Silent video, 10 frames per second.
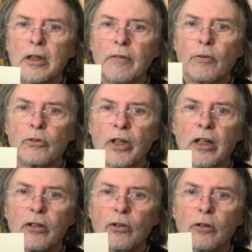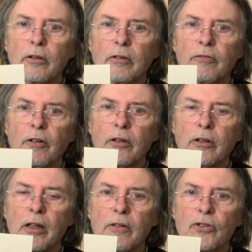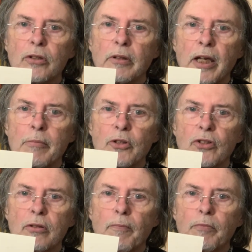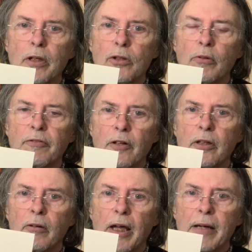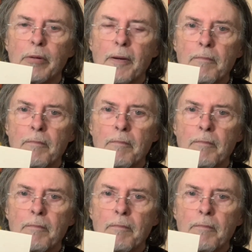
If you had taken your photographs to a chemist, to a photo lab,